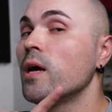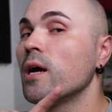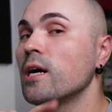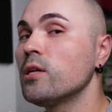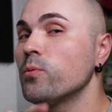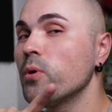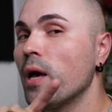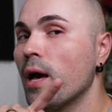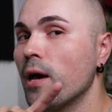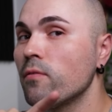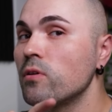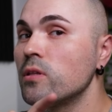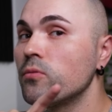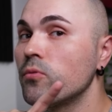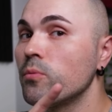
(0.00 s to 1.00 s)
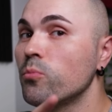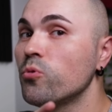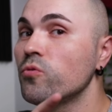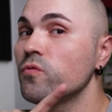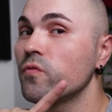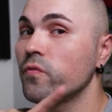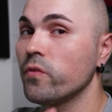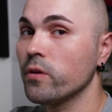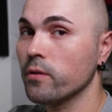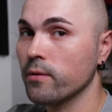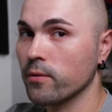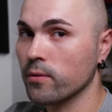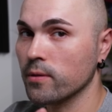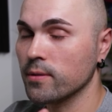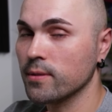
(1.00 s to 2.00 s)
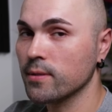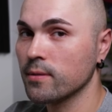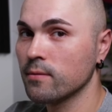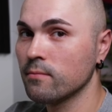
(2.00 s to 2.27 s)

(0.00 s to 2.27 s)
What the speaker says: and we haven't removed filters.